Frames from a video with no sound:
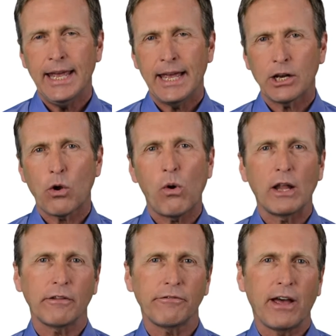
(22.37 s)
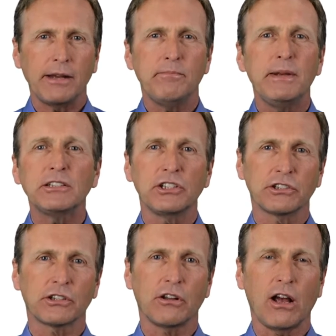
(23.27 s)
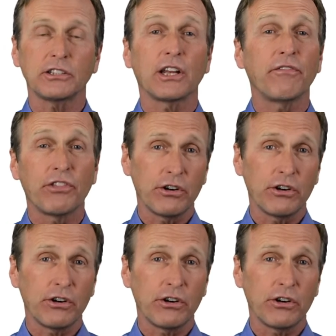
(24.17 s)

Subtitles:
and a qualified business loss of